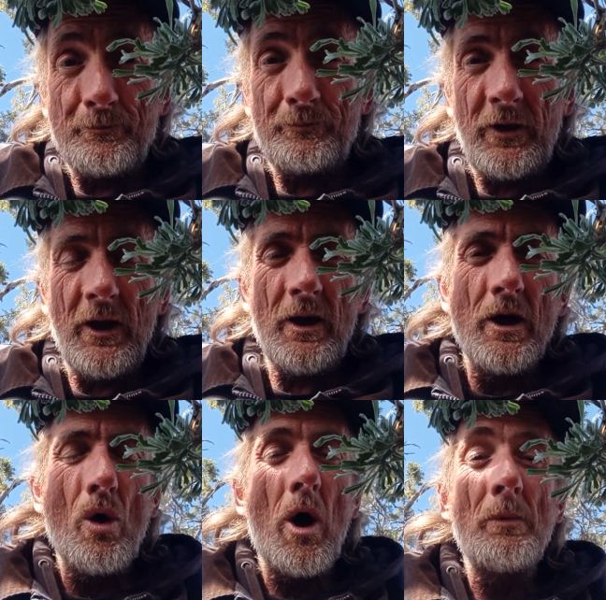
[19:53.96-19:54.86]
Okay, I
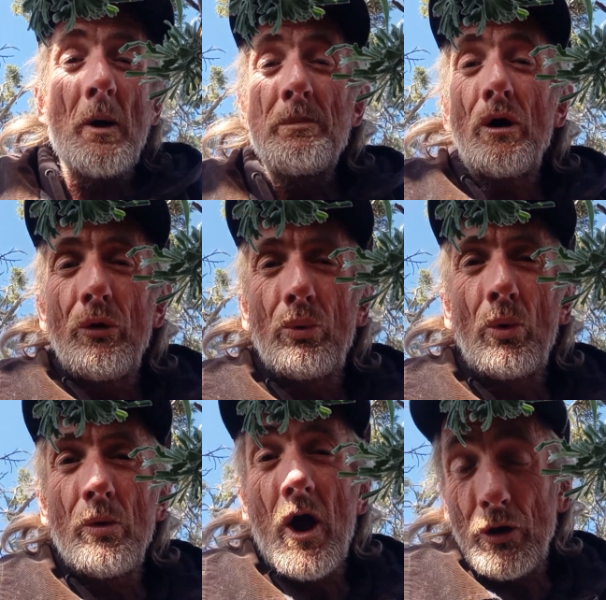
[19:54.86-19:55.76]
know how my parents were
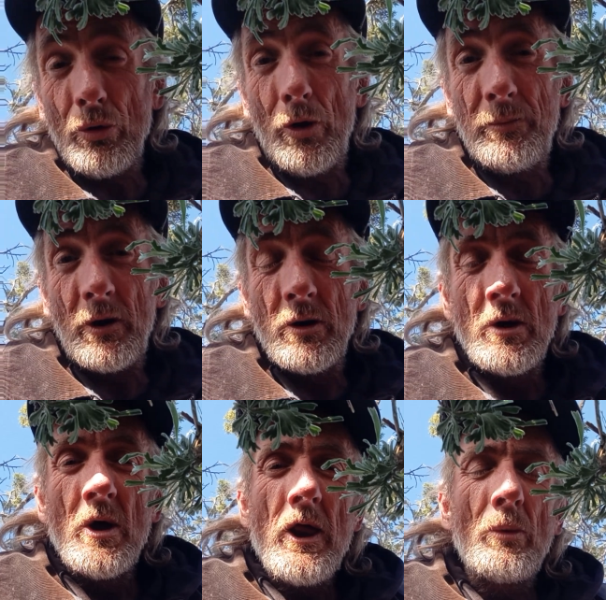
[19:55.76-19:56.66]
when I grew up here.
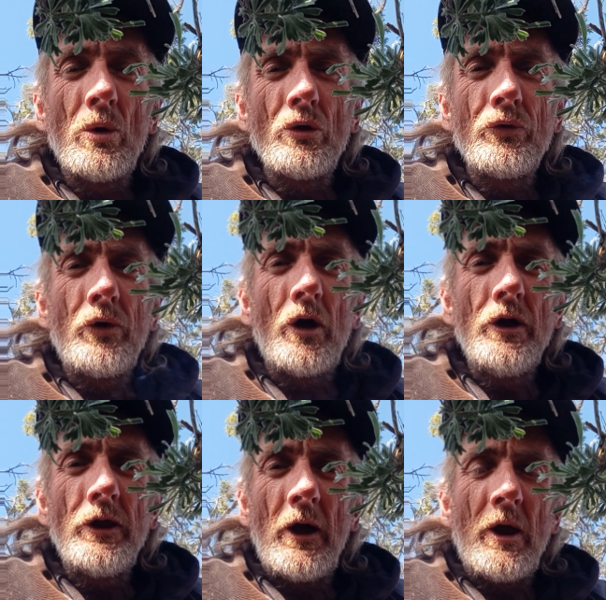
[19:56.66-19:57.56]
And I'm willing to tell you
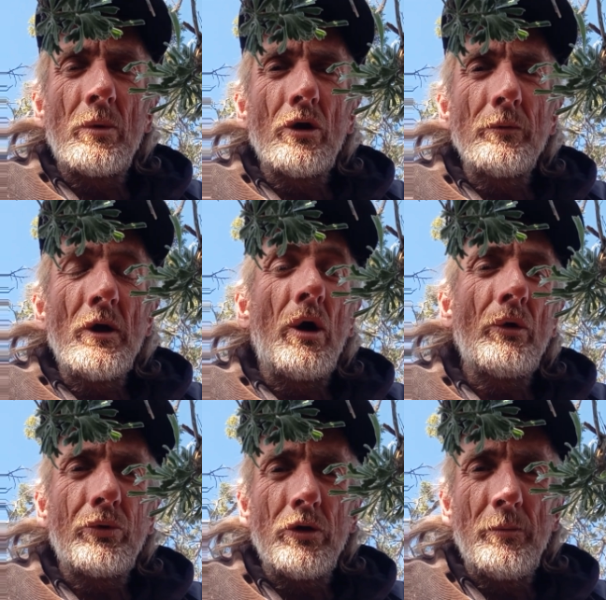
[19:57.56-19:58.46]
that. I'm willing to be
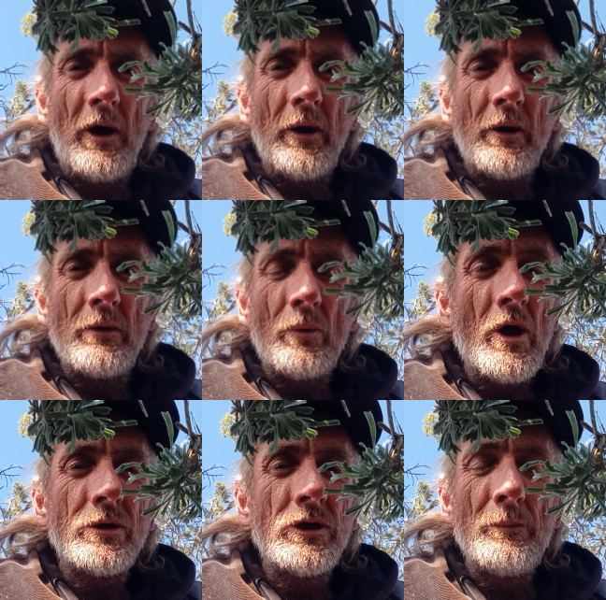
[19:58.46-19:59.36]
honest with you about it. We're
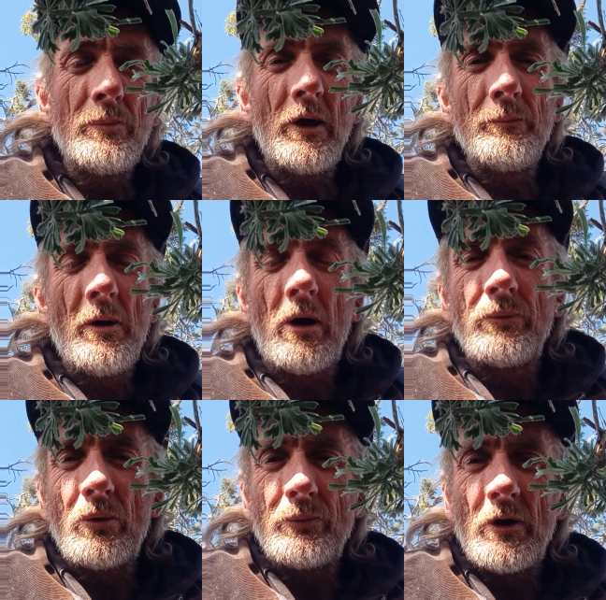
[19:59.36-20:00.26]
not that big and
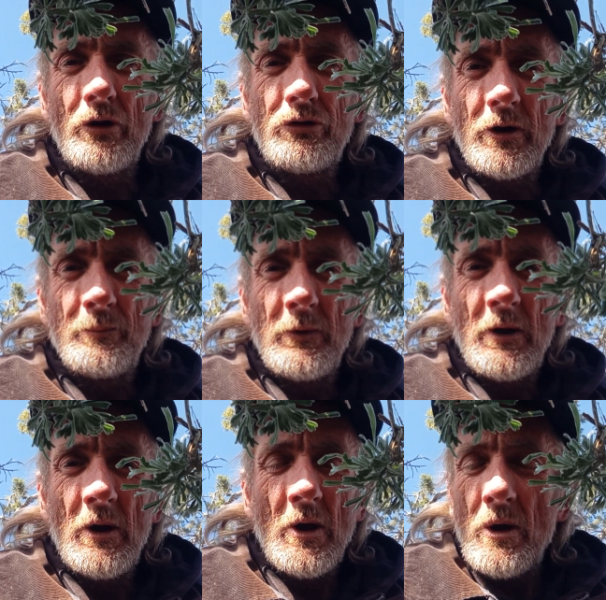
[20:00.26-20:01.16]
powerful of a country.
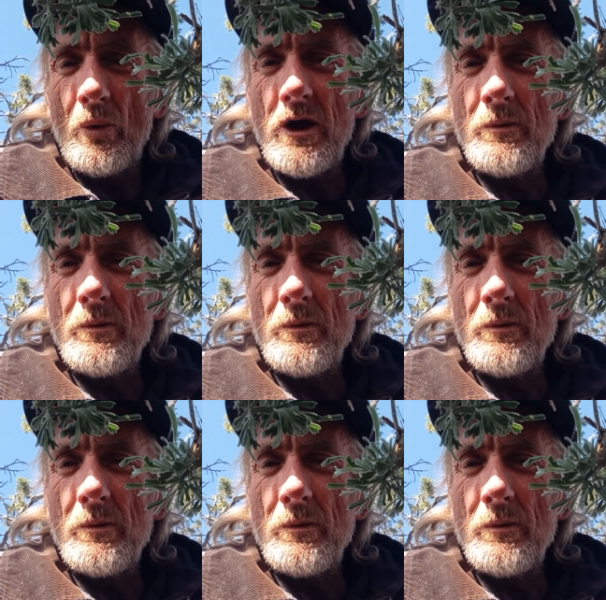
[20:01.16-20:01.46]
We didn't